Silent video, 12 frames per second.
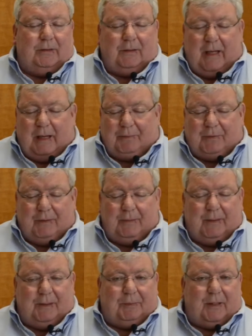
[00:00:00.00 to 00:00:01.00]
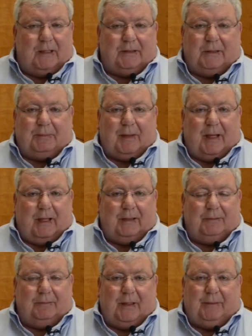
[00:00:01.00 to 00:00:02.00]
capture them in a plastic
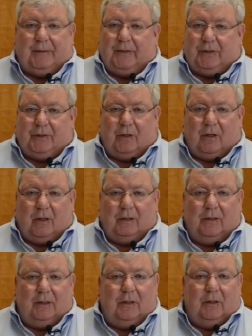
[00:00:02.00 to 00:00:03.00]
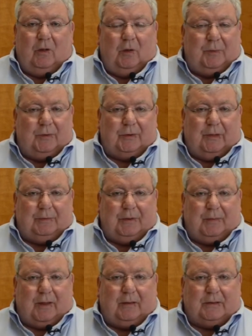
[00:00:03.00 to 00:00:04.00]
bag, maybe a jar, old
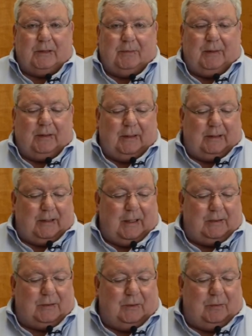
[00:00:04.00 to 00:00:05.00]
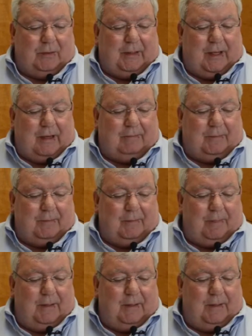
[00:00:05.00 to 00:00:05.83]
prescription bottle, something like that, so that we have them.